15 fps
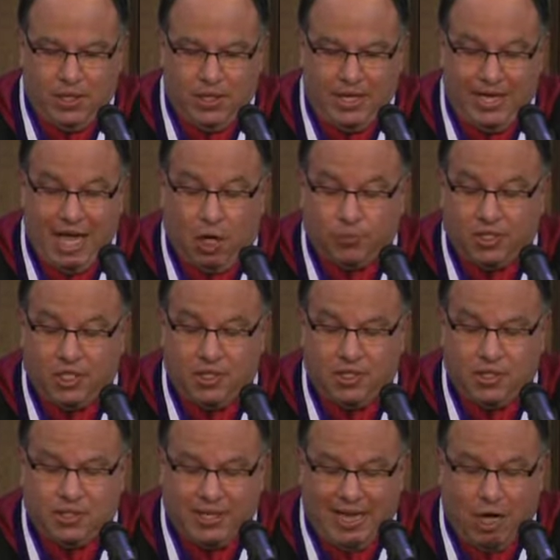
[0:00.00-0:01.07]
He helped
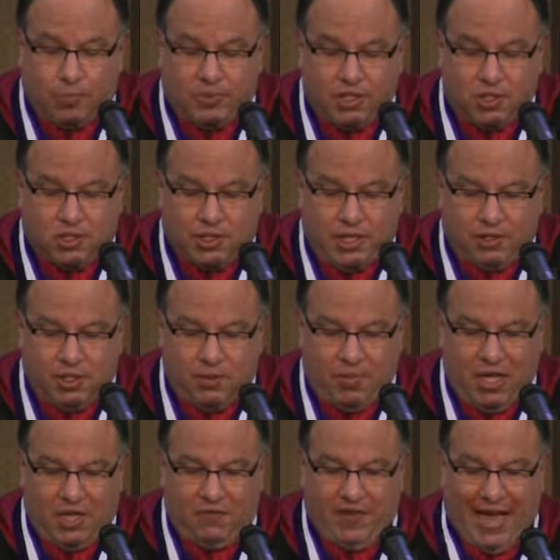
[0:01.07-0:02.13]
instill in
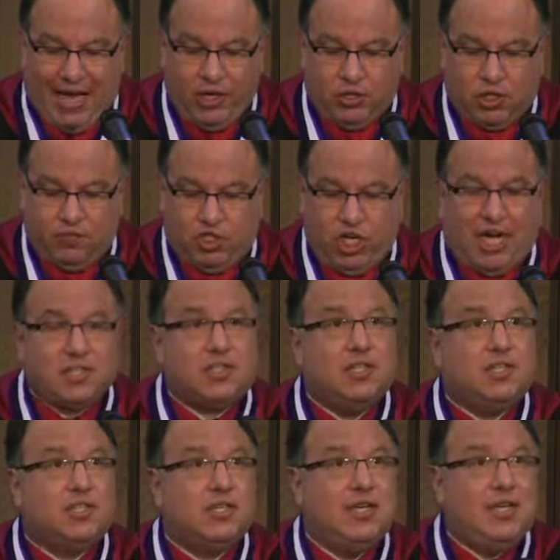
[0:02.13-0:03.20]
me the values of
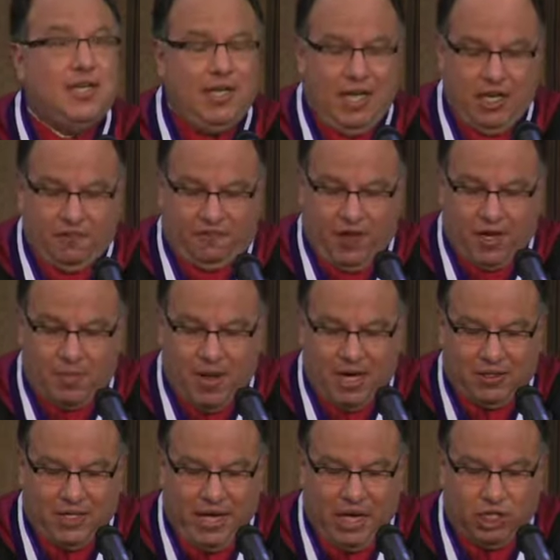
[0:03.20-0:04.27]
justice in a
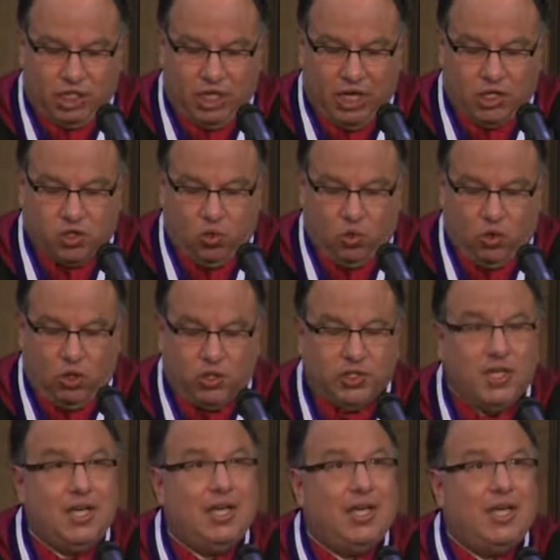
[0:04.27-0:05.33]
fundamentally unjust world,
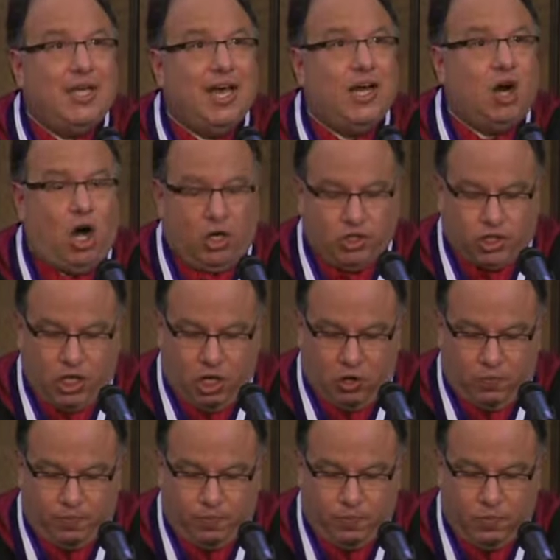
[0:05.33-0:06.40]
and
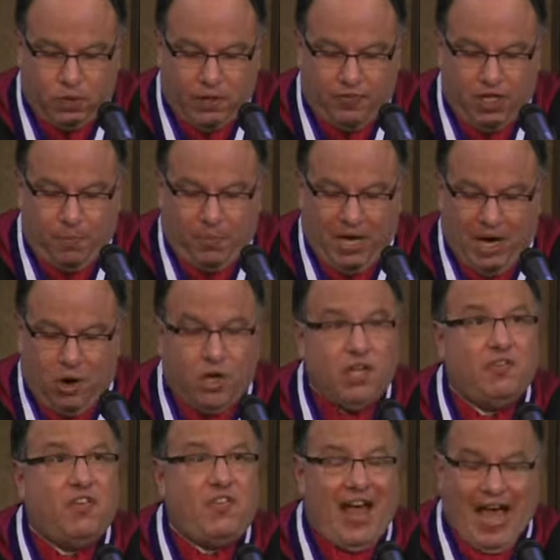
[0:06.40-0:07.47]
also of the
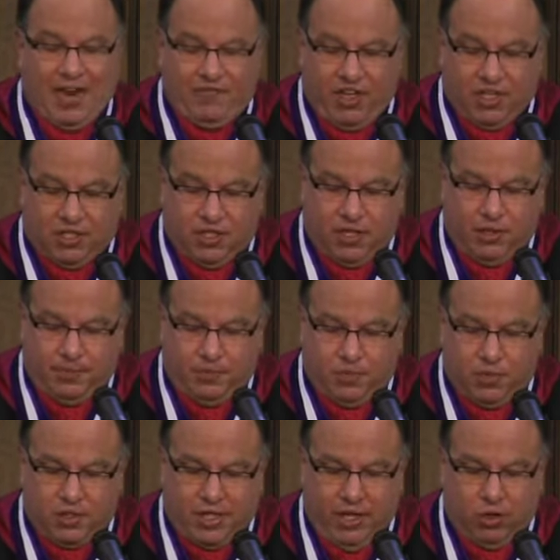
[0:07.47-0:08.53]
imperative of advocacy,
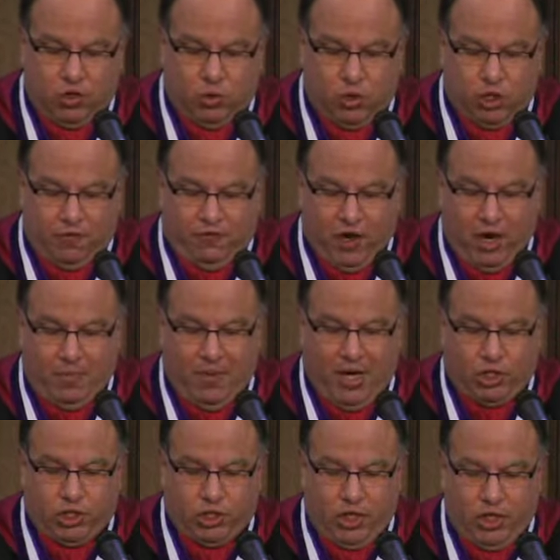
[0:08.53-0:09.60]
skills which are very
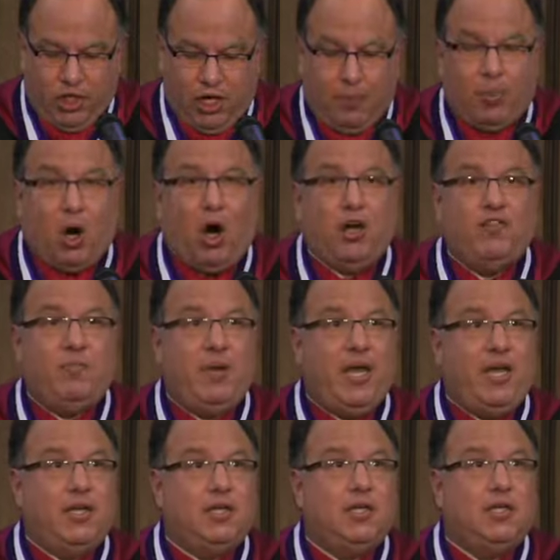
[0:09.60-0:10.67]
much a part of
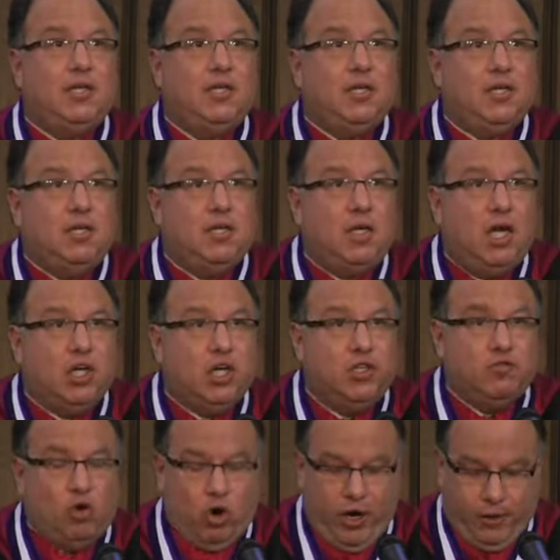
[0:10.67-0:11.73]
being a good
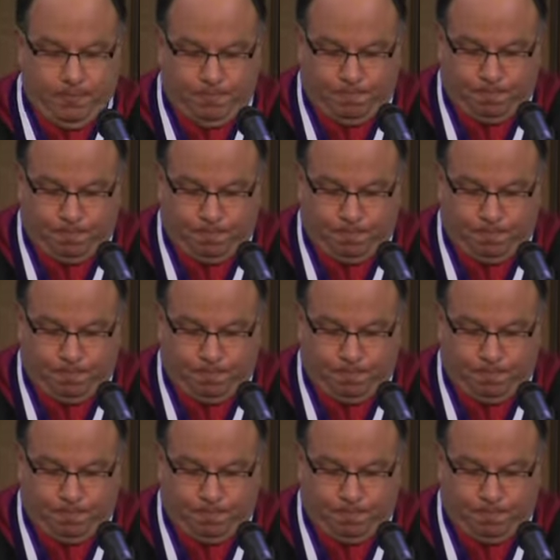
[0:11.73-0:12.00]
lawyer.